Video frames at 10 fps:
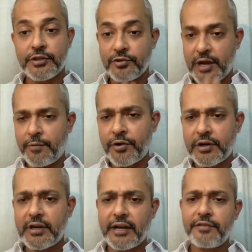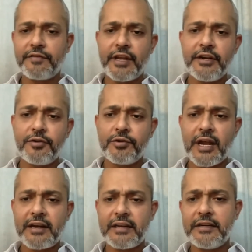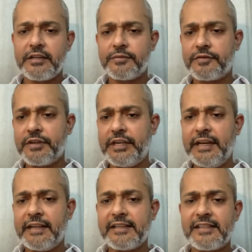So I won't kind of get into that in terms of the details.